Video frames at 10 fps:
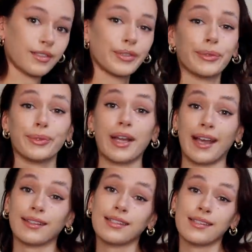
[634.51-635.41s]
Crew
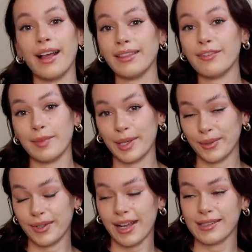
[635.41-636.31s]
necks. I love my
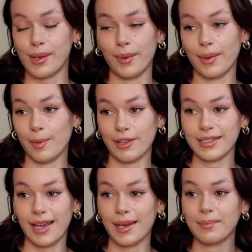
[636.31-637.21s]
crew necks. I wear them all the
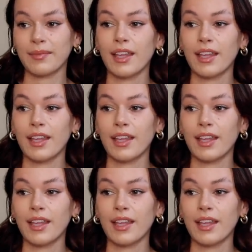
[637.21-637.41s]
time.